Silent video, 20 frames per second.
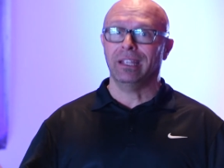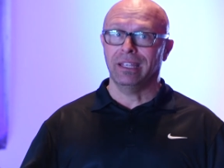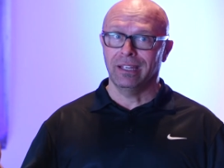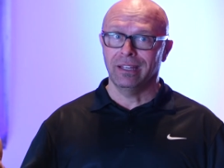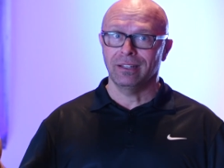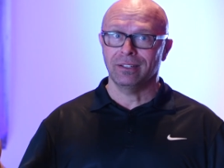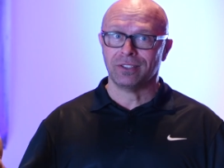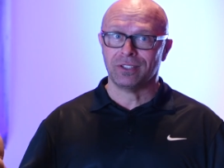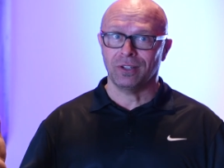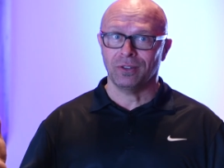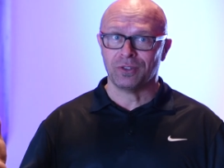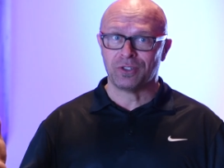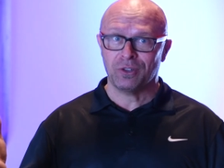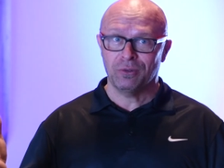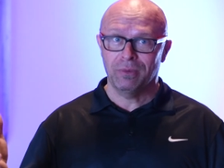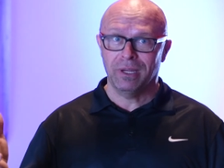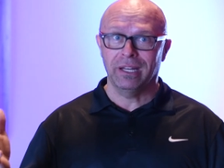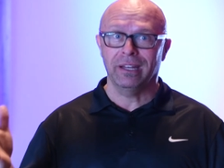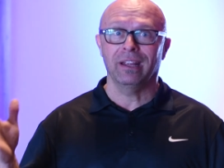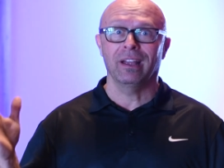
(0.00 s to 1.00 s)
Again,
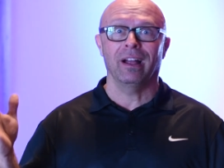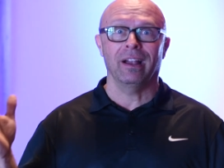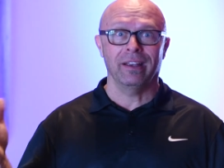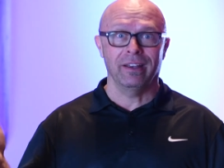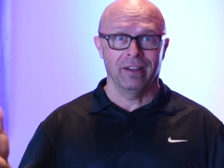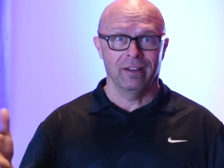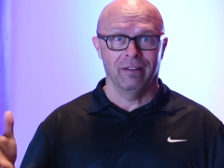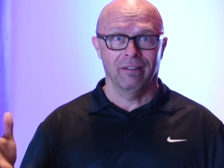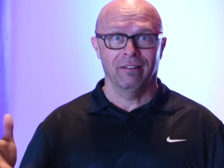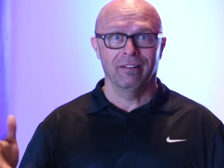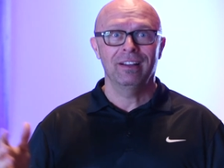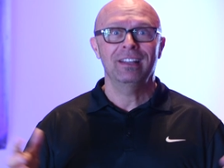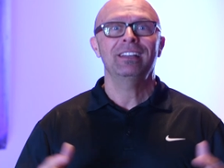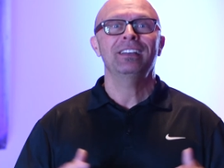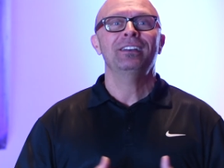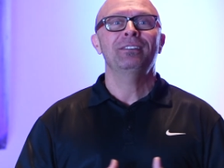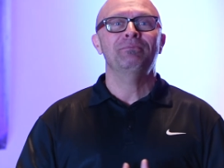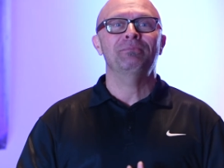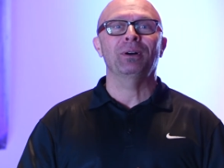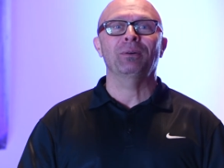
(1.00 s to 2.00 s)
social media, I
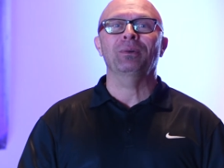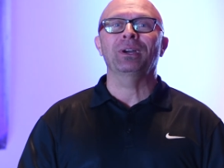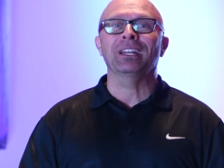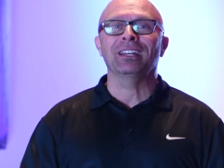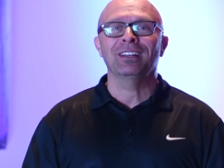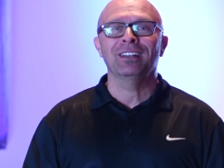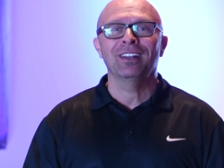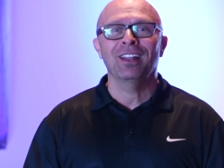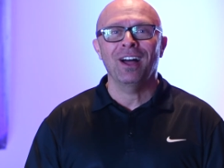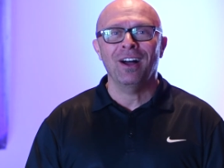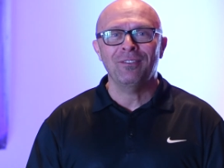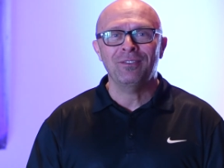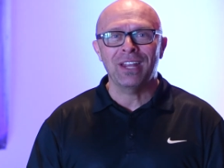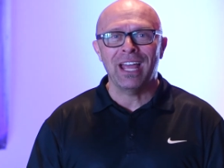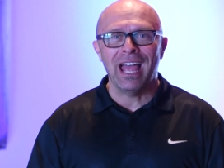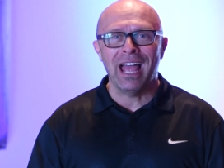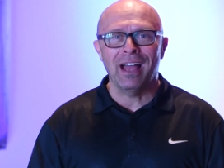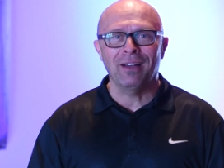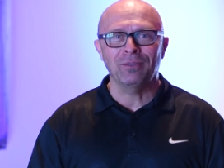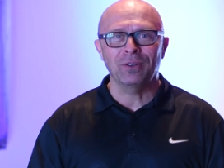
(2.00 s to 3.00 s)
know, but we'd love
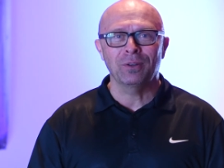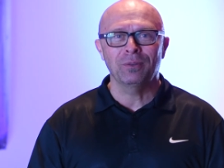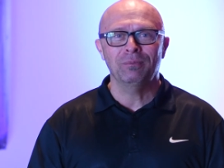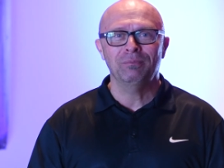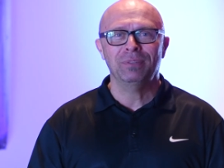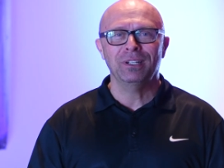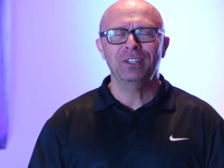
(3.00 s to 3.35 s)
to have you.